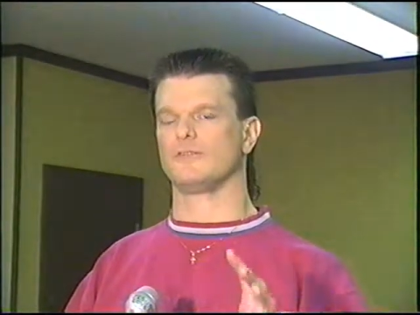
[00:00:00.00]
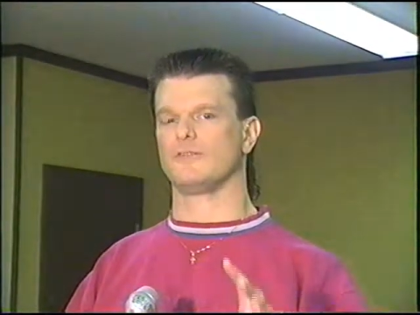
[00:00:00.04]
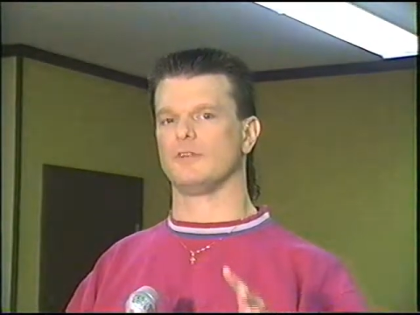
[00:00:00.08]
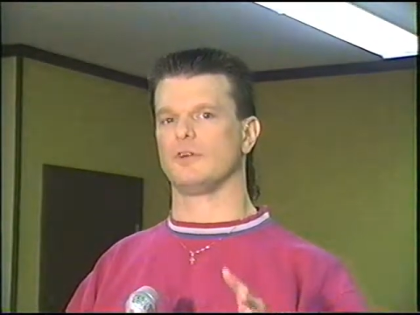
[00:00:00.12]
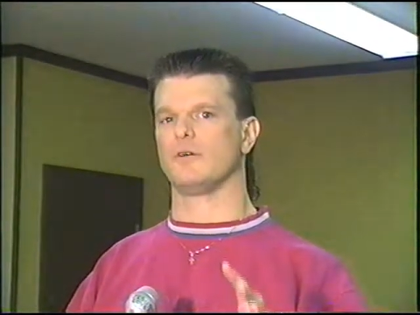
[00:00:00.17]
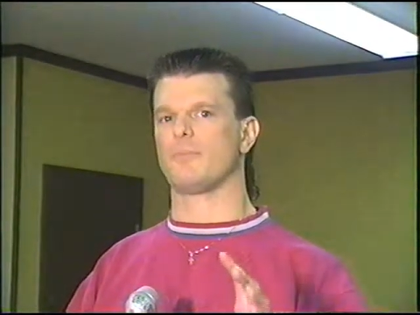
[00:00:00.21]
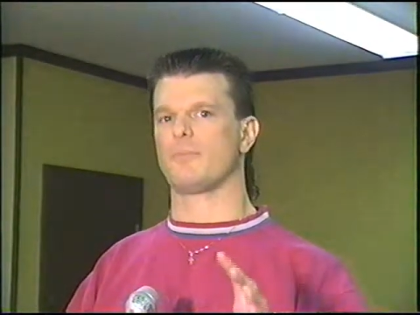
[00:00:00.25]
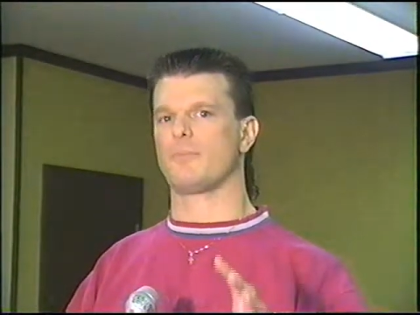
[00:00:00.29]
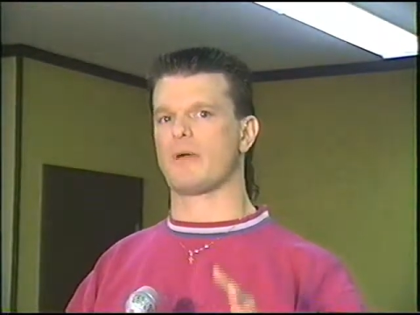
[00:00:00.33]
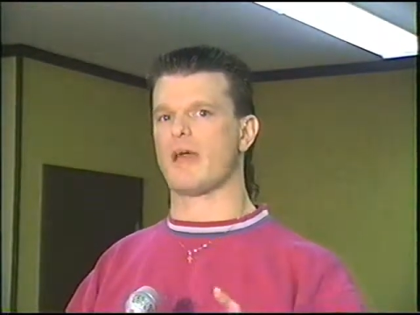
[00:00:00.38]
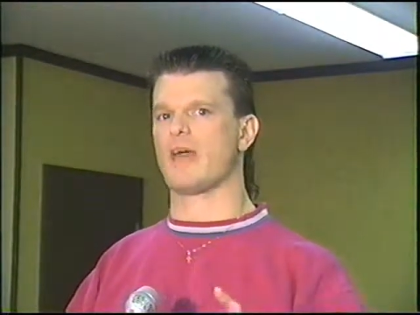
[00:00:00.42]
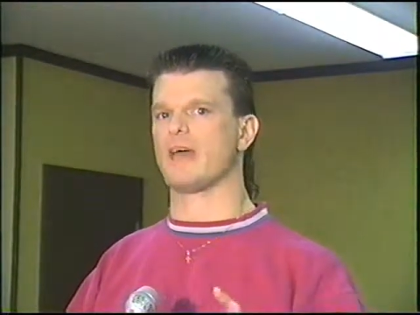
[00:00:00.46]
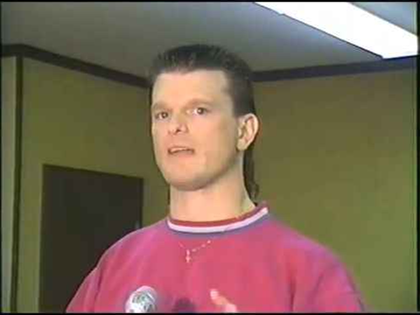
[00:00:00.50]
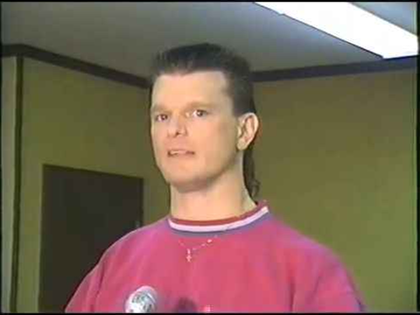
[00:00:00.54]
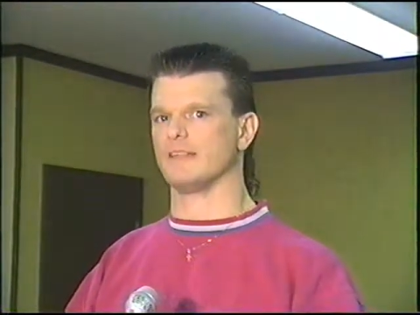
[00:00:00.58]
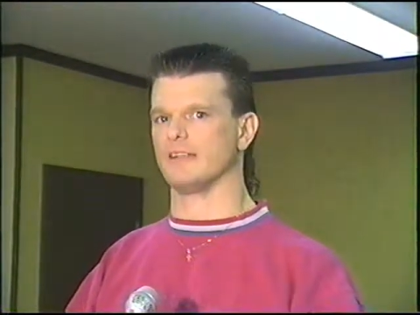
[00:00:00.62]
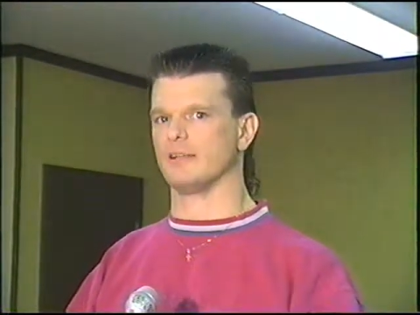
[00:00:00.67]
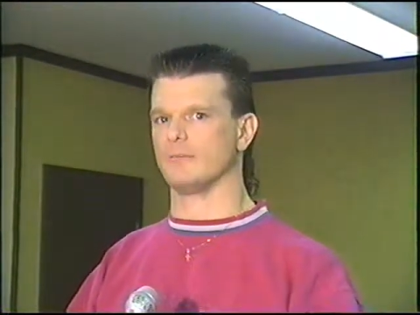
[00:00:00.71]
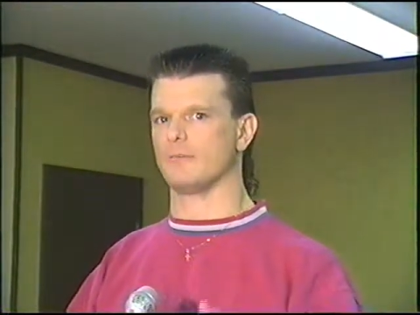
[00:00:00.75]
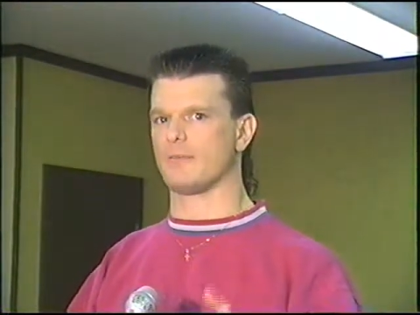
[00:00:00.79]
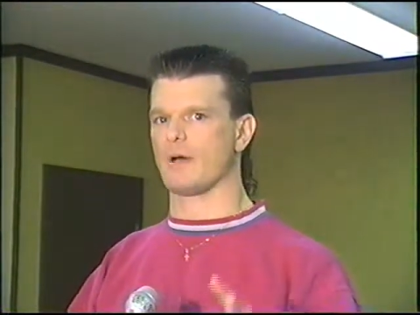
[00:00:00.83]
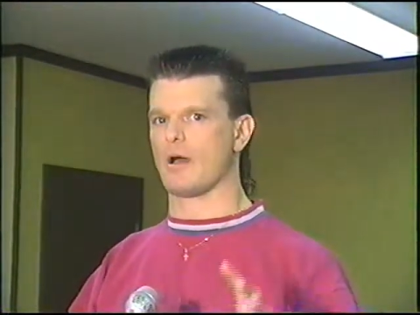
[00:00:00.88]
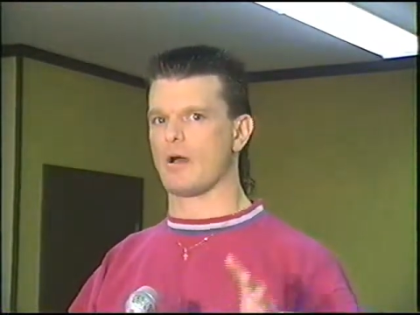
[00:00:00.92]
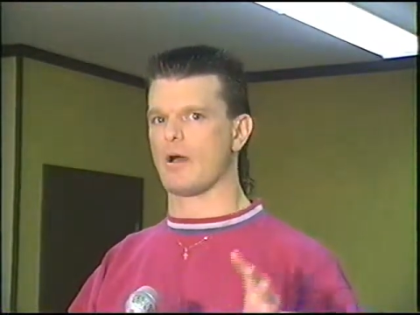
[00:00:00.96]
feel
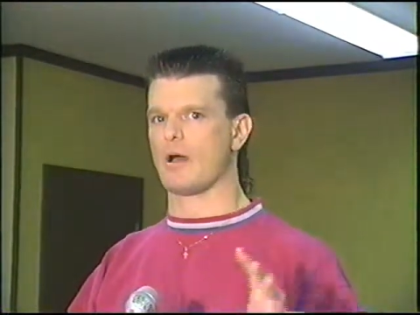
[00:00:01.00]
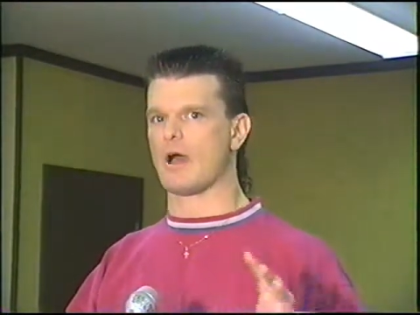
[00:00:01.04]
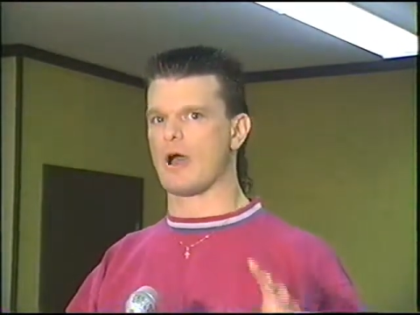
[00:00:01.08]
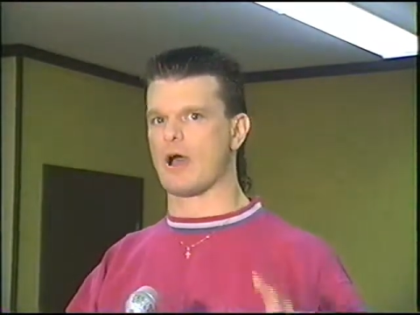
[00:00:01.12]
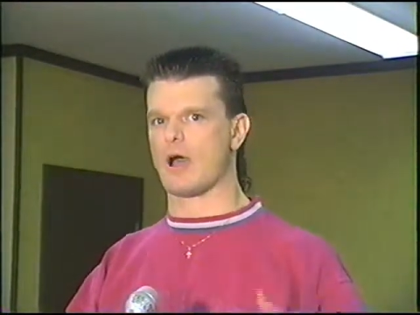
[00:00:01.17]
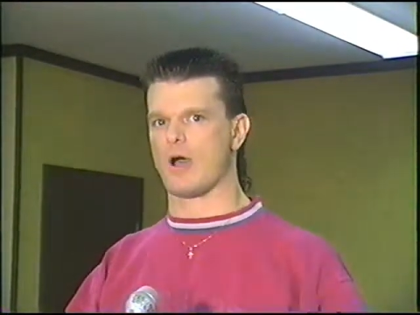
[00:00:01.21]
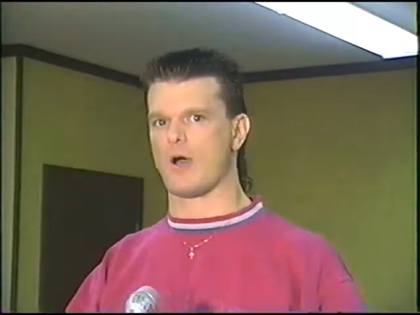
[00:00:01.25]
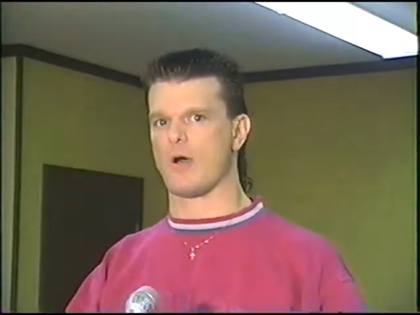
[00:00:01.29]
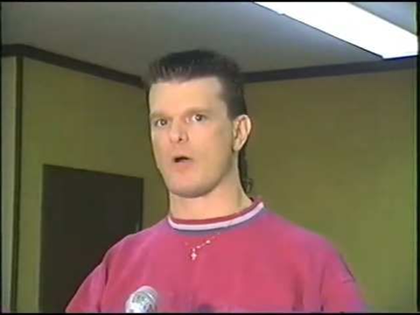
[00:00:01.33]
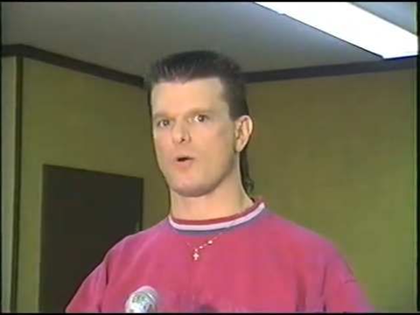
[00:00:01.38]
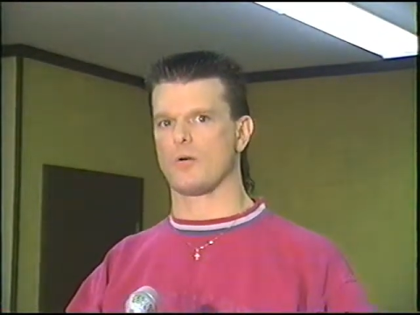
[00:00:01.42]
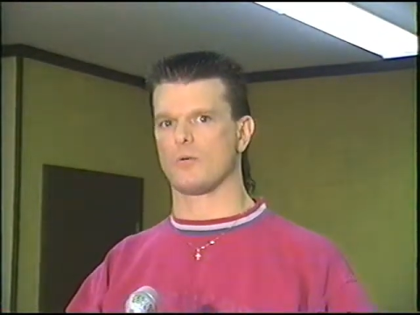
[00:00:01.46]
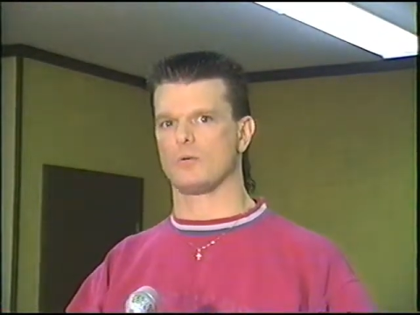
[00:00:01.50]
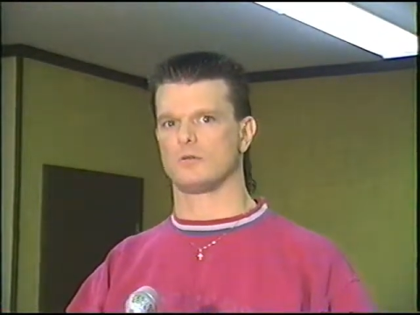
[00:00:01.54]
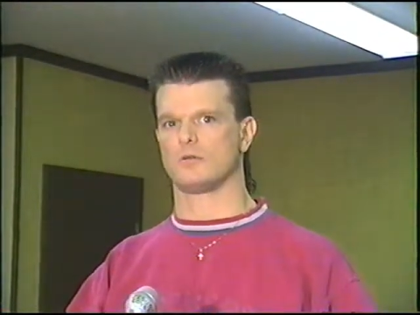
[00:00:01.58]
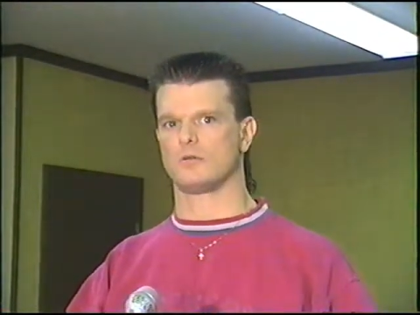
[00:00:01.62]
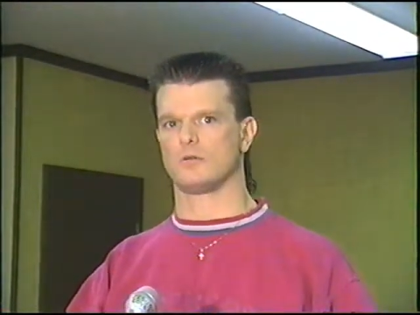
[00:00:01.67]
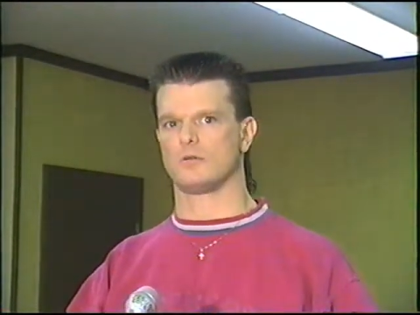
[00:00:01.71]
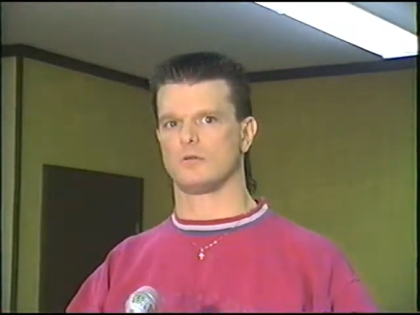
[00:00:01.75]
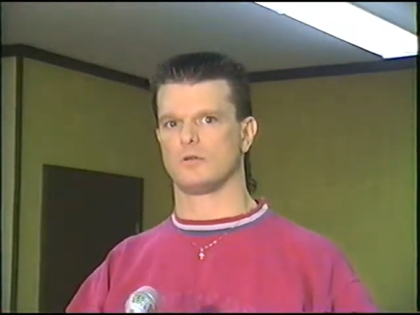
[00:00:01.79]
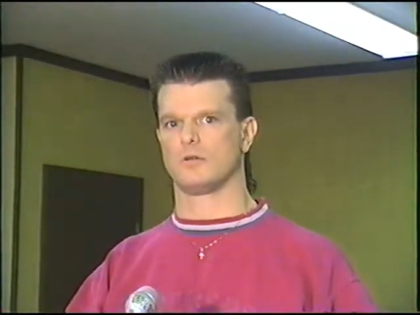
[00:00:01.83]
badly about how